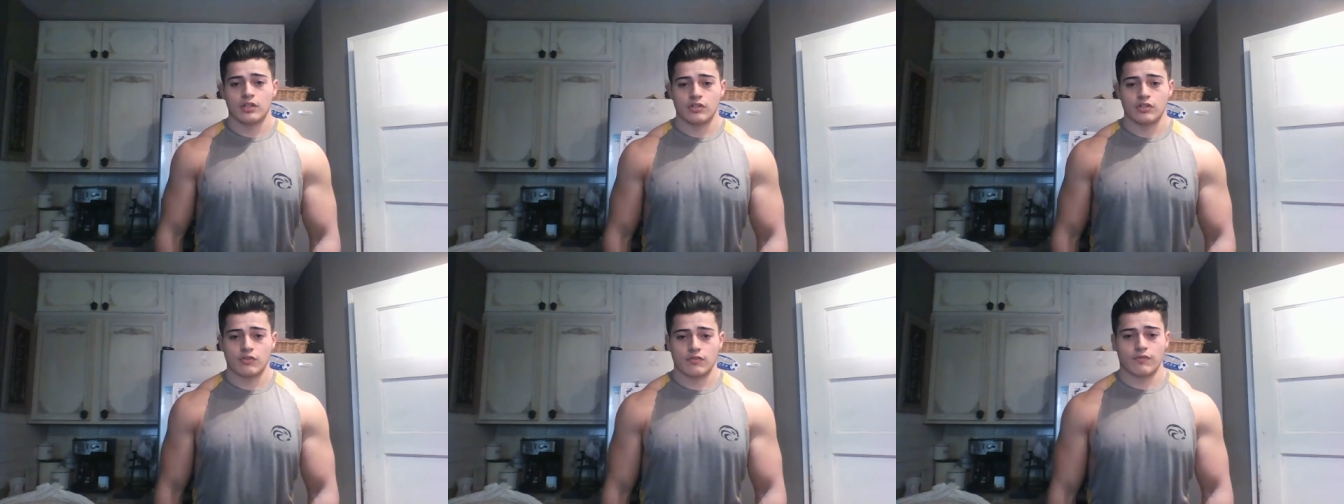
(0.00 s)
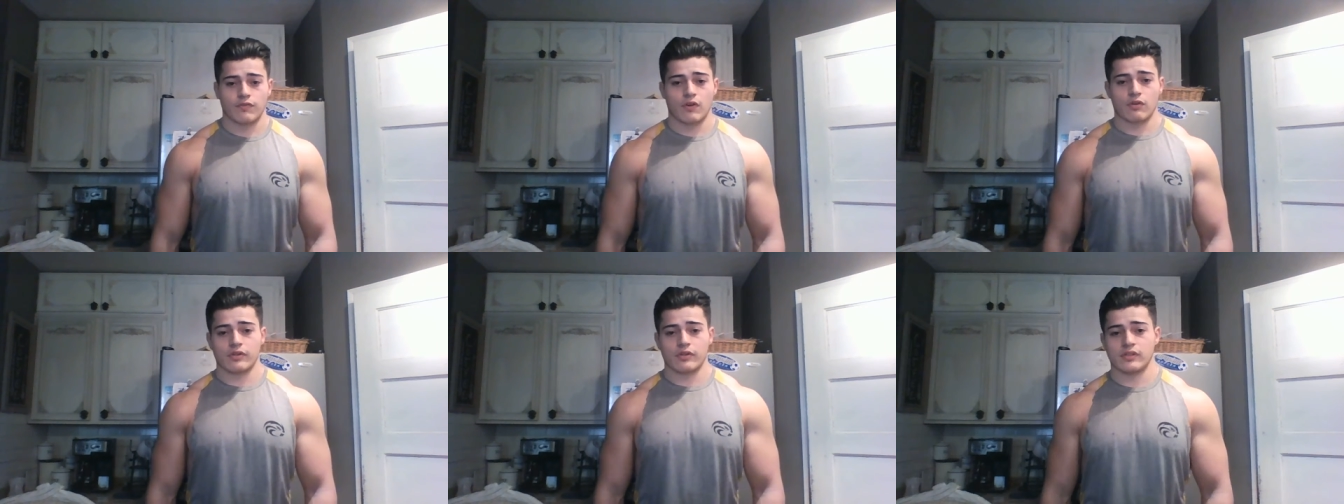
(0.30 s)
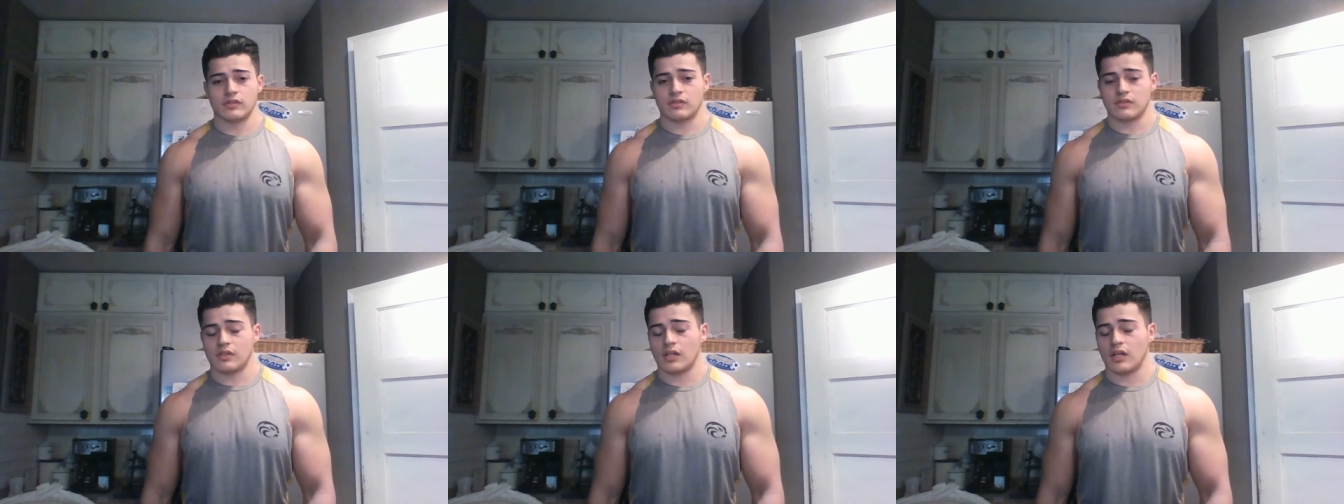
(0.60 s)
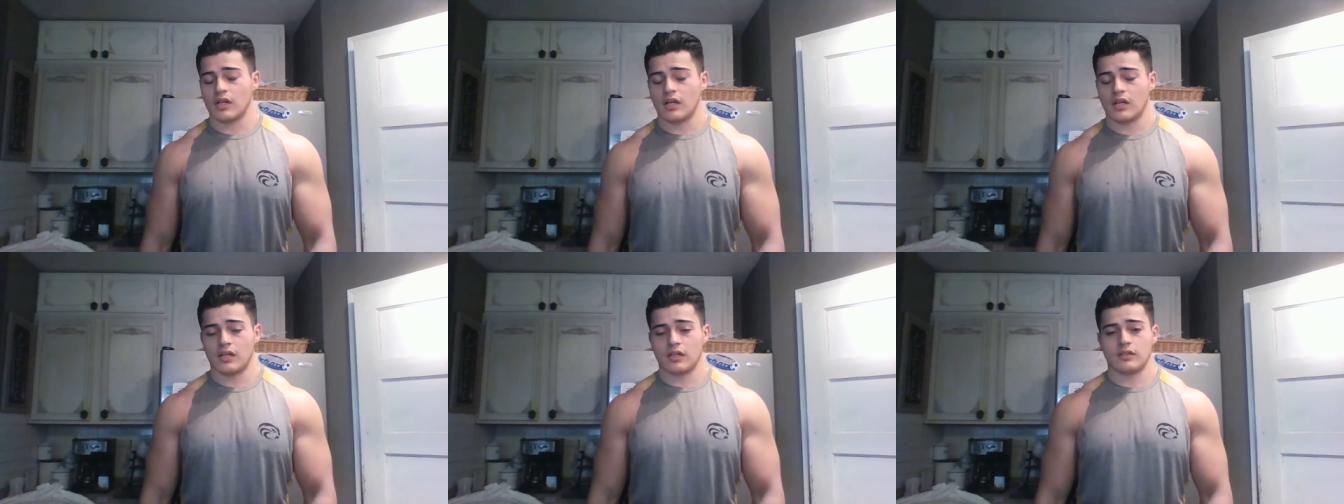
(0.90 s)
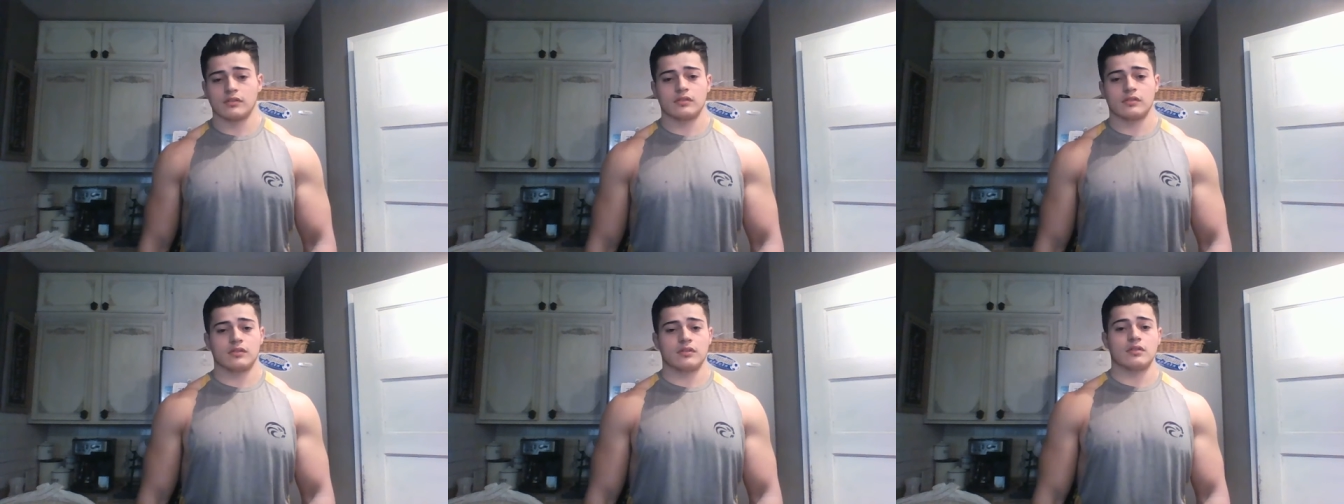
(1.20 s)
You're focused,
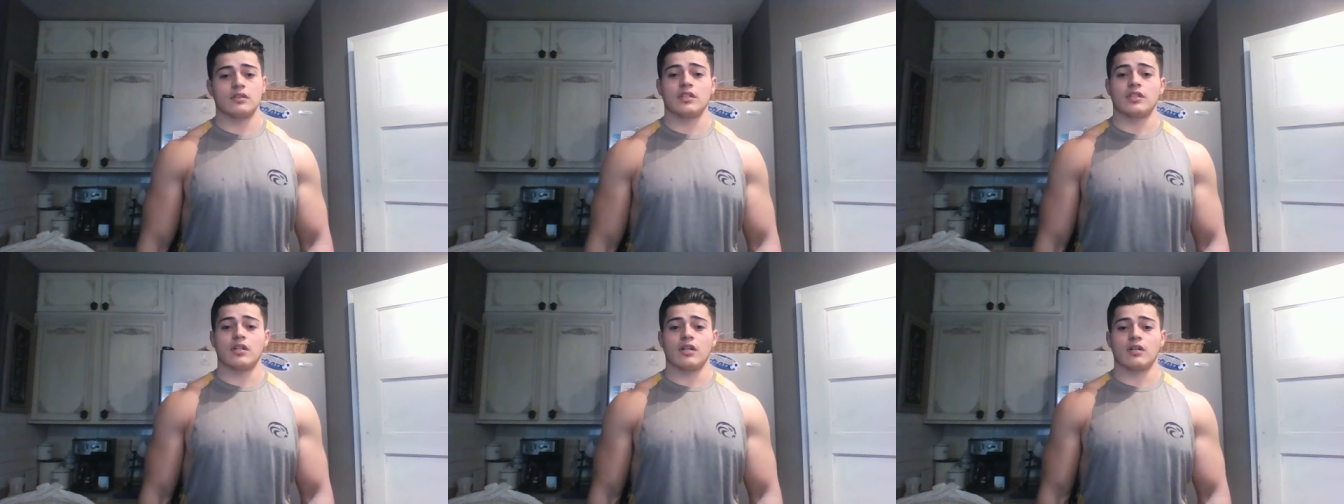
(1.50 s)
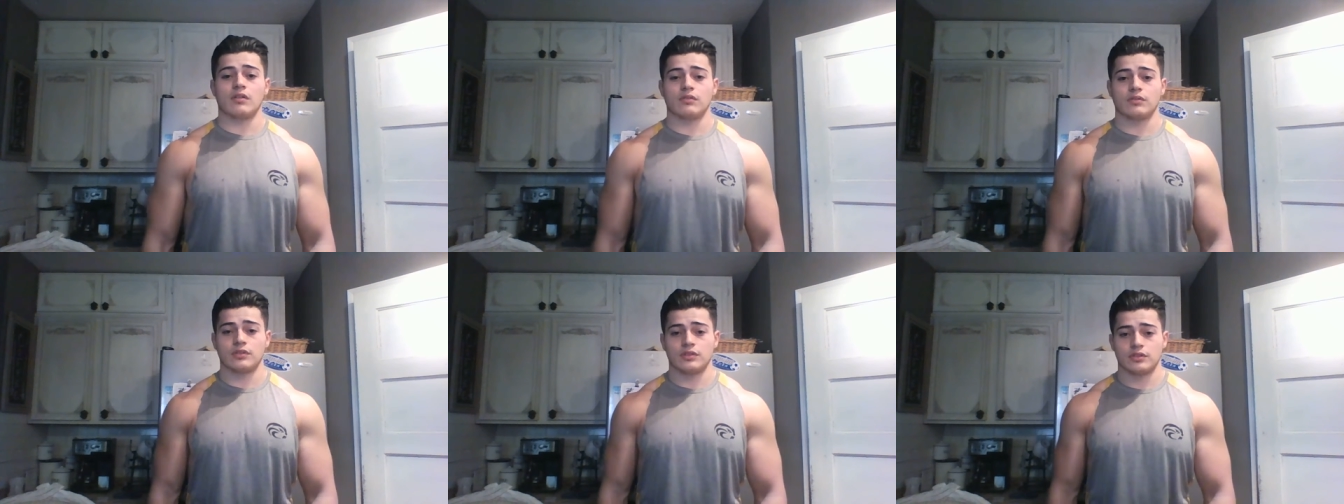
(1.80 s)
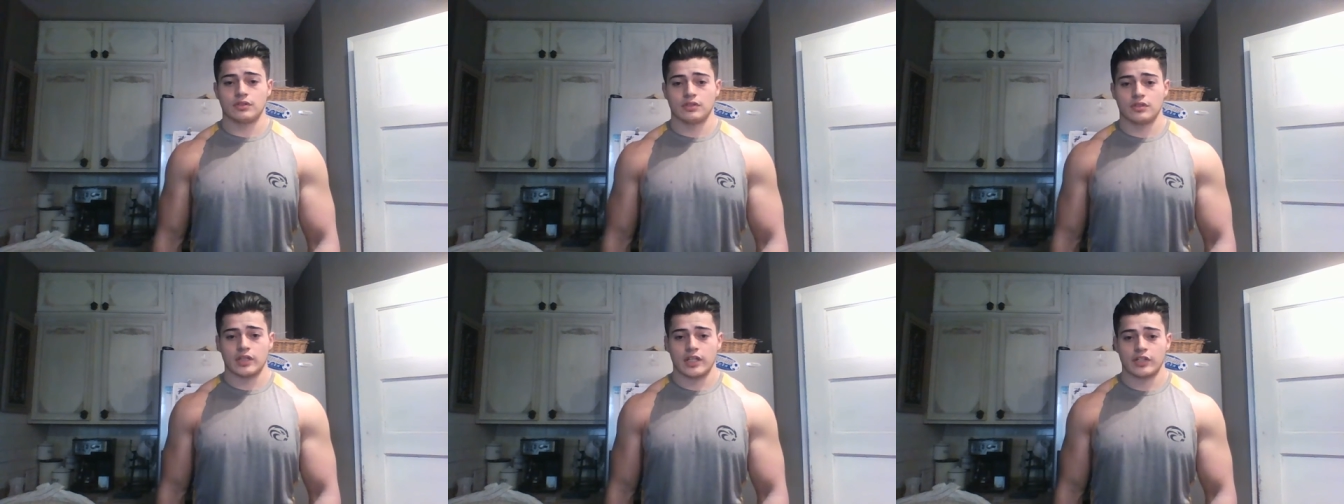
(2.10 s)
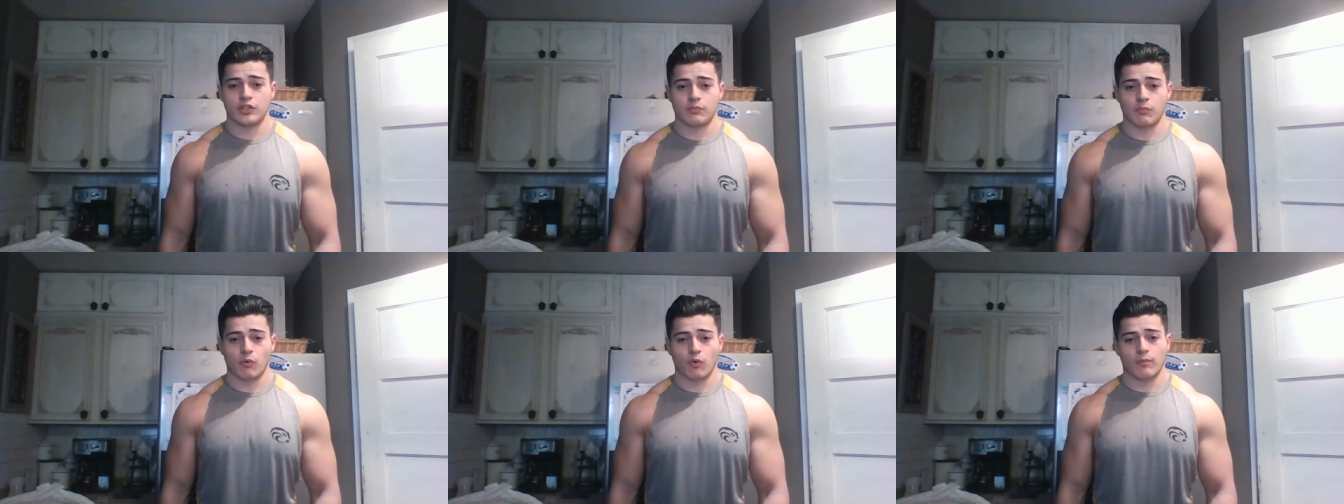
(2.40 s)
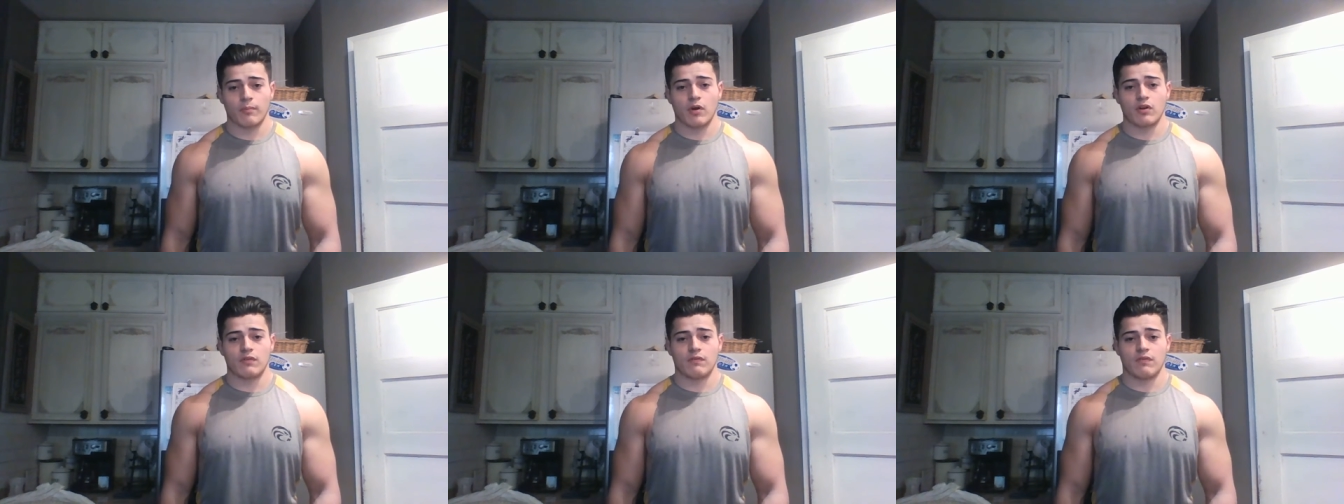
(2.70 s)
and you're
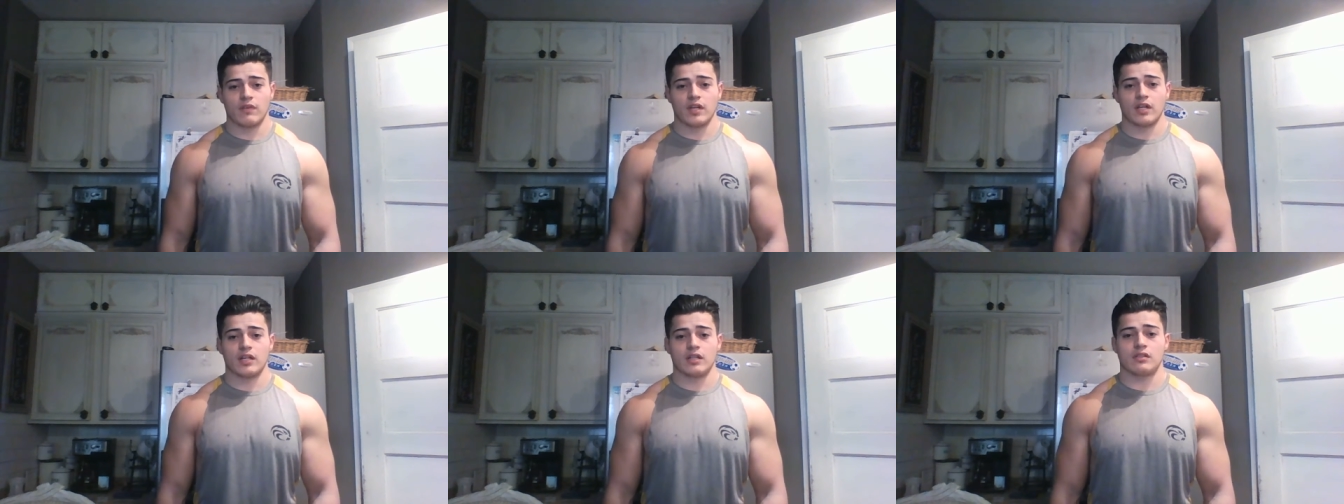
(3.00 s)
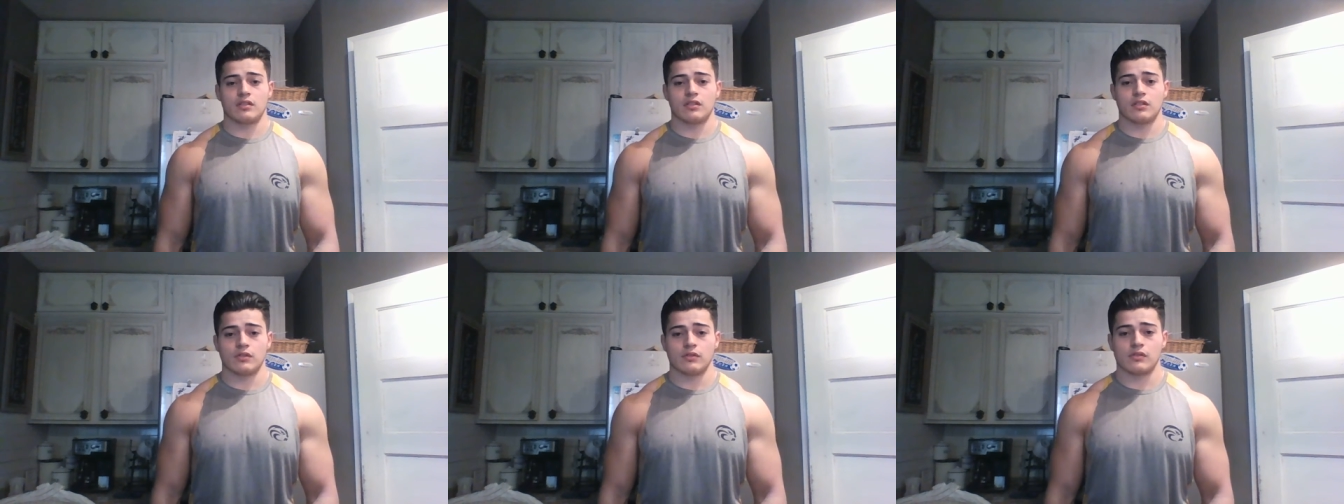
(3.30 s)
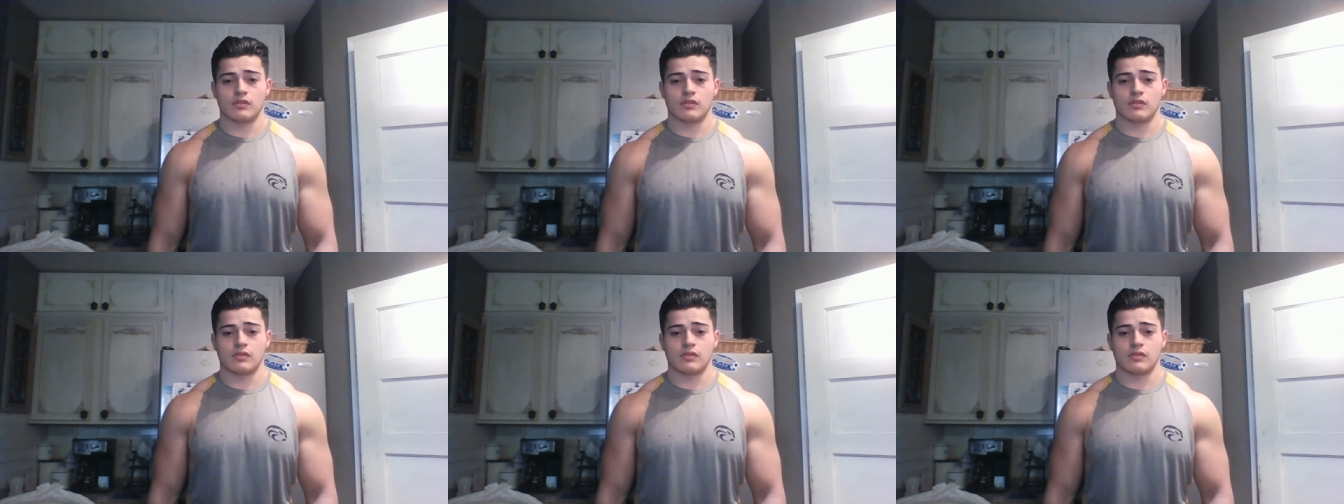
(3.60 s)
more motivated too.